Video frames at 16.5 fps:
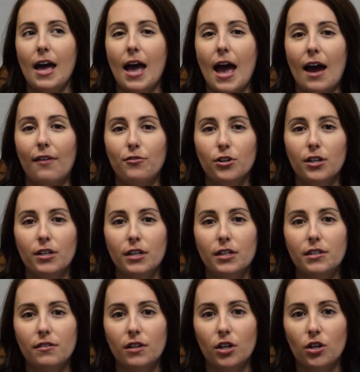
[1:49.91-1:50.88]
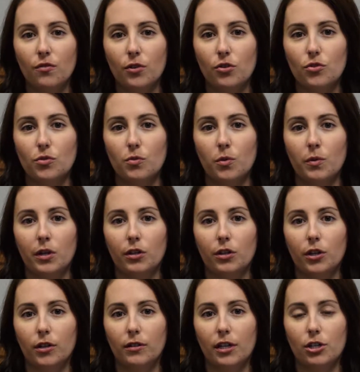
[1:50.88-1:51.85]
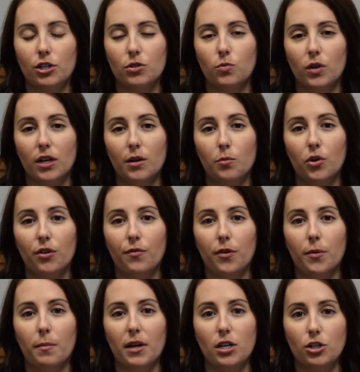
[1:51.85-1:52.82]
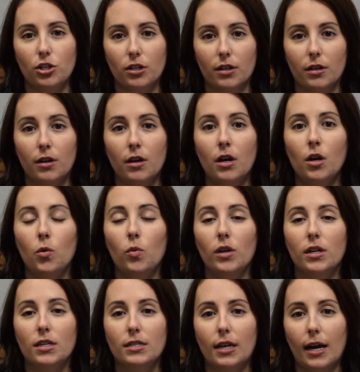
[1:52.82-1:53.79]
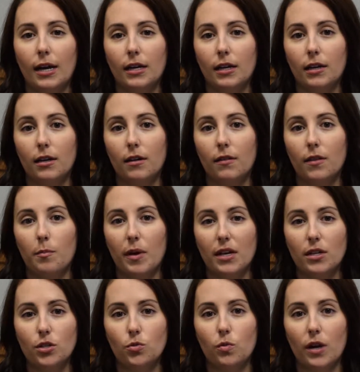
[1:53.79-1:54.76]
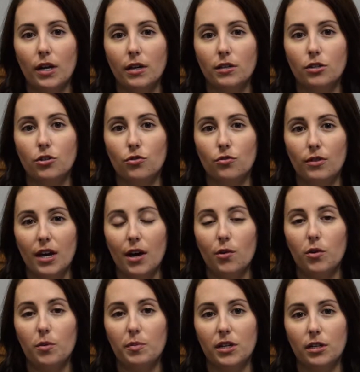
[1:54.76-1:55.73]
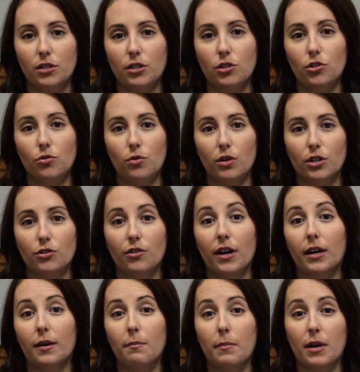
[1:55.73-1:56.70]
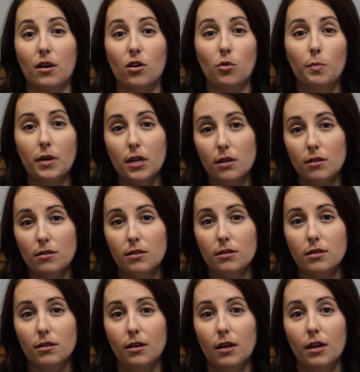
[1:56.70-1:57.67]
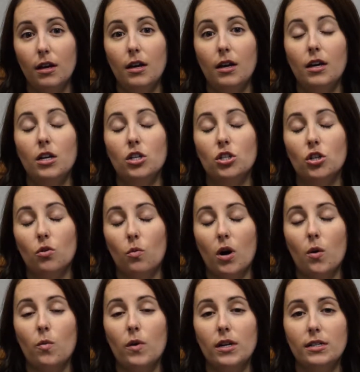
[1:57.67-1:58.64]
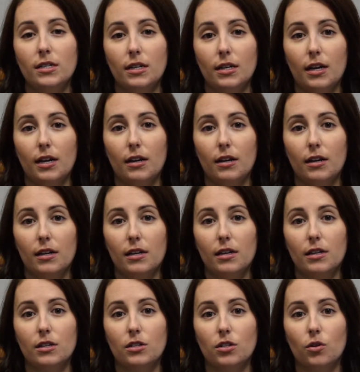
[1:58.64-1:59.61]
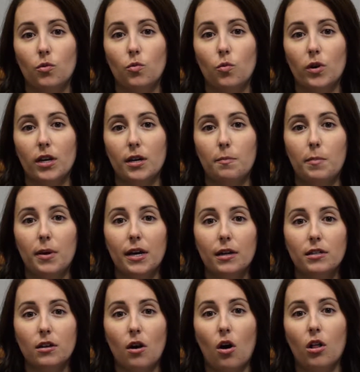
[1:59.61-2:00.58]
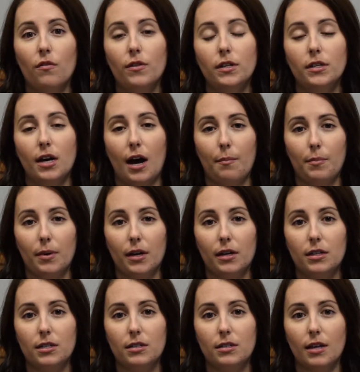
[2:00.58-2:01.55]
After conducting the interviews, when we learned they just wanted more information, we decided the best way to do that would be to do a direct mail piece. So what we did is we picked all the topics